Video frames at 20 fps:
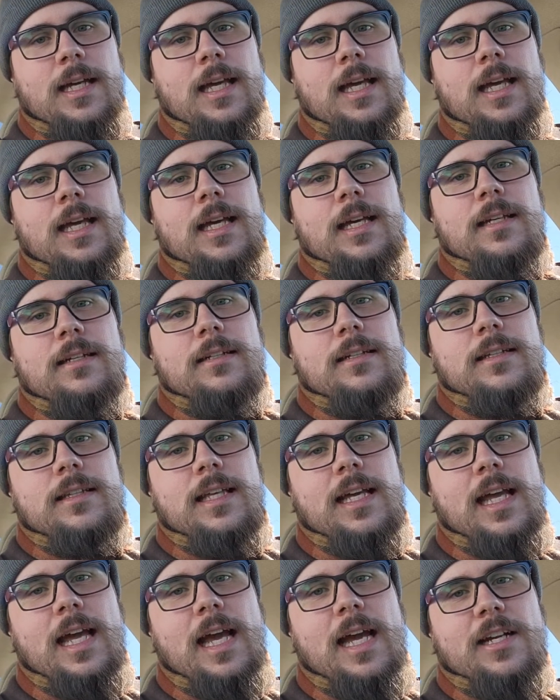and
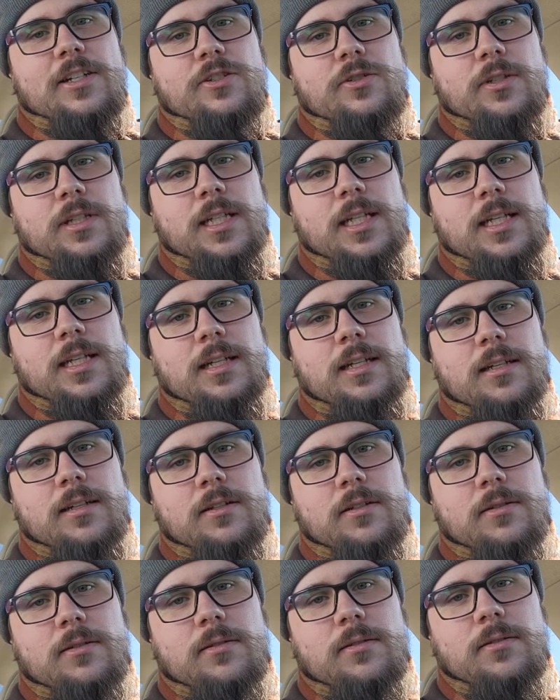they actually
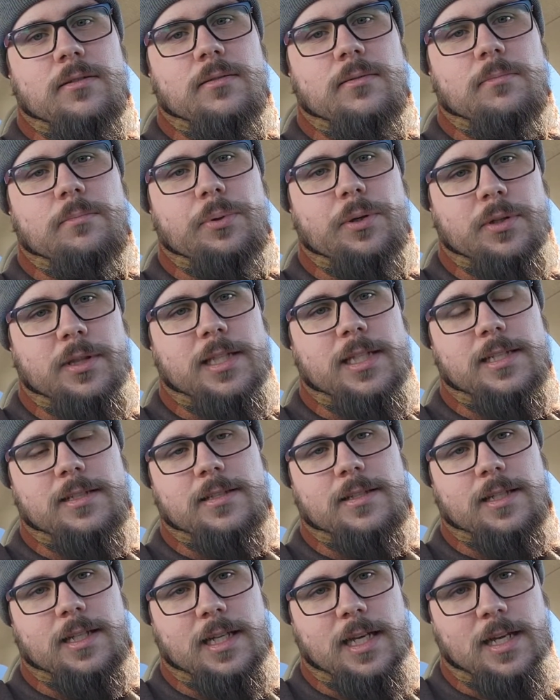put
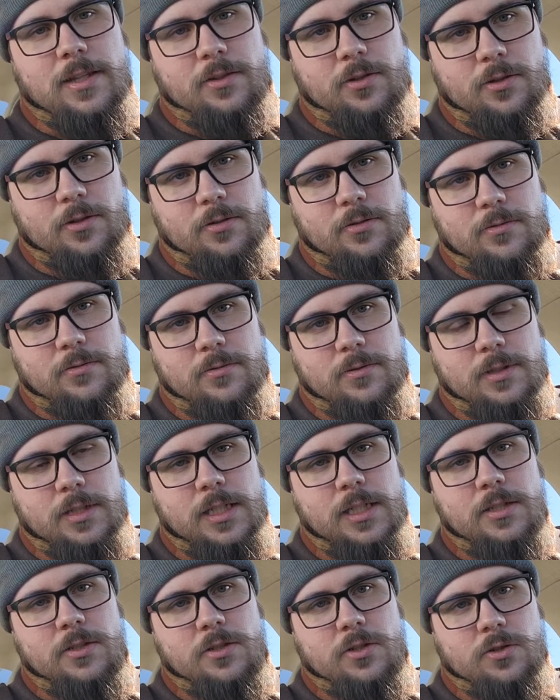these together
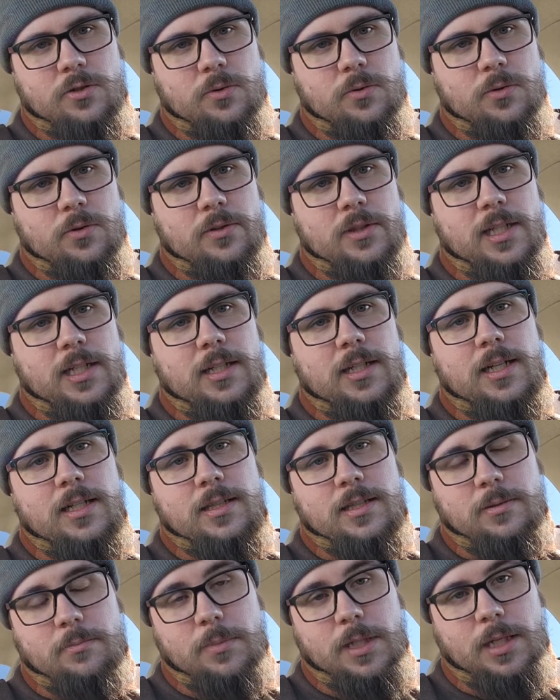in store, then
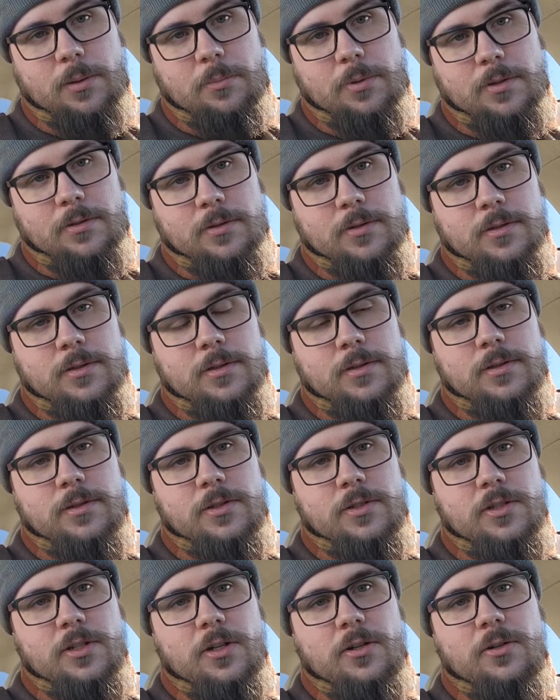cut them up.
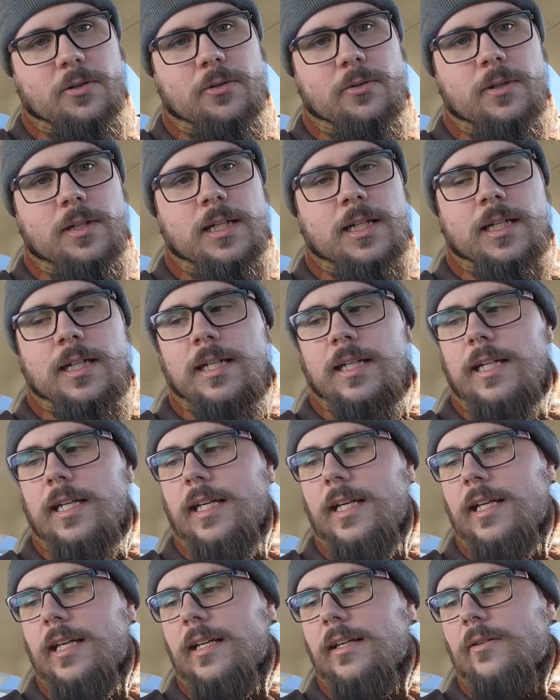So
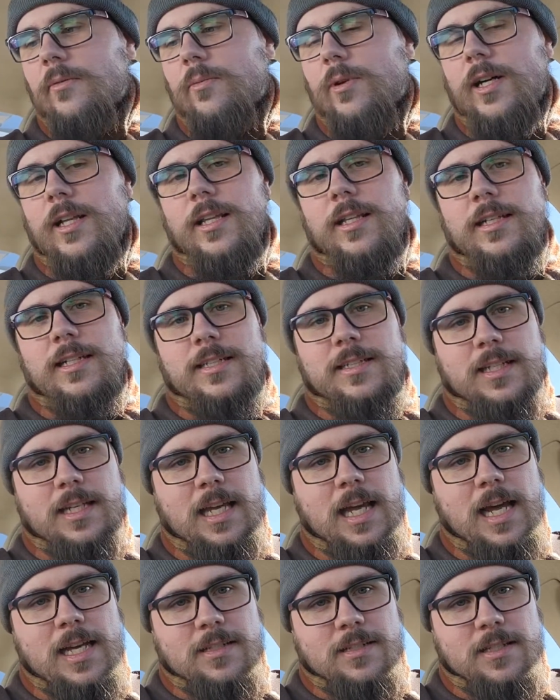while it is a
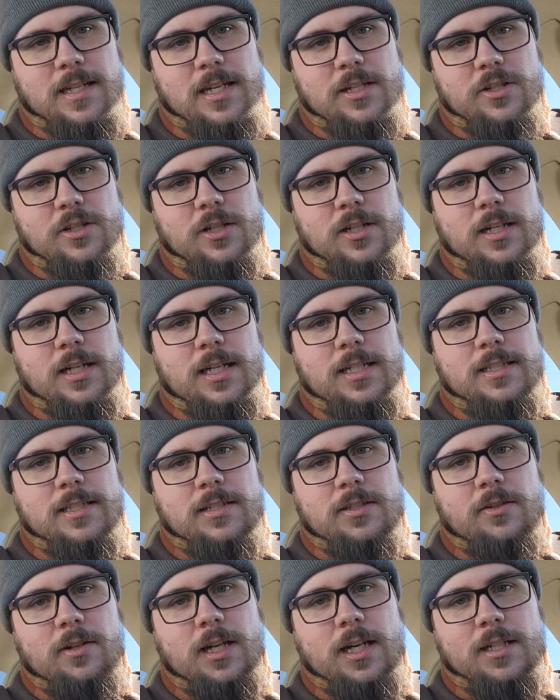gas station, I'd
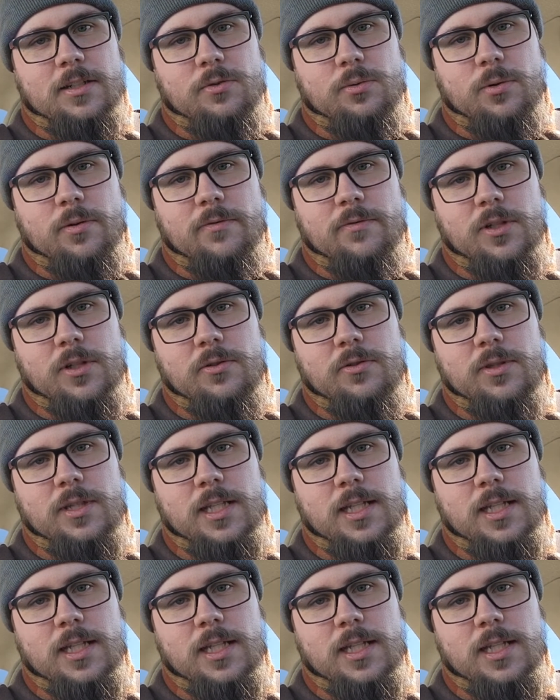still like to review